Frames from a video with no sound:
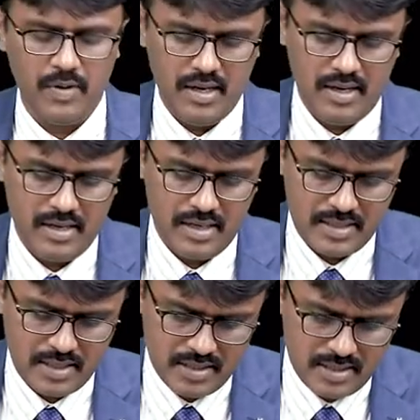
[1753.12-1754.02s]
will
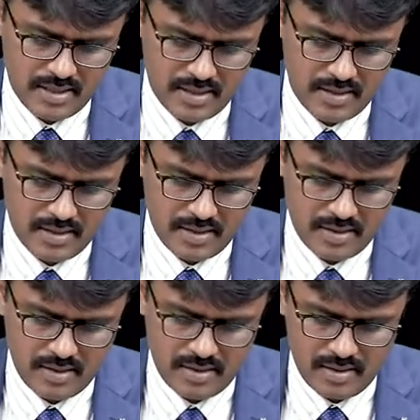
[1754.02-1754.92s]
discuss
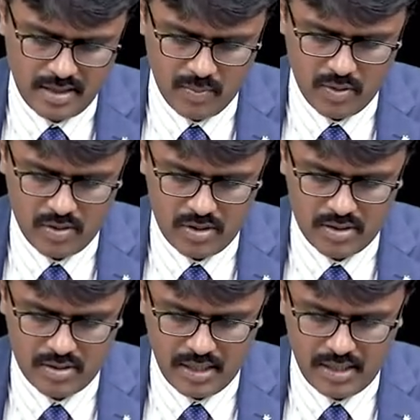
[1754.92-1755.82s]

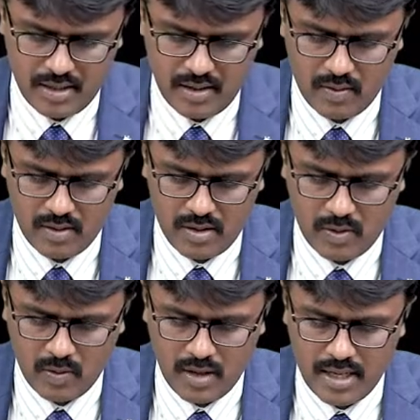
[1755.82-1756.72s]
about a drug
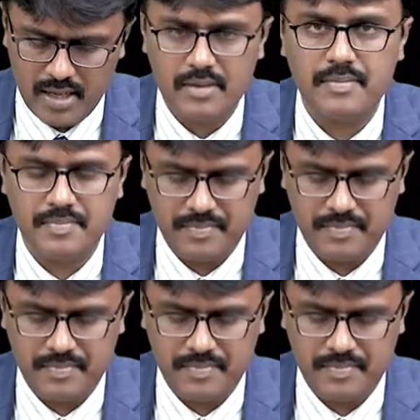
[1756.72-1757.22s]
called colloid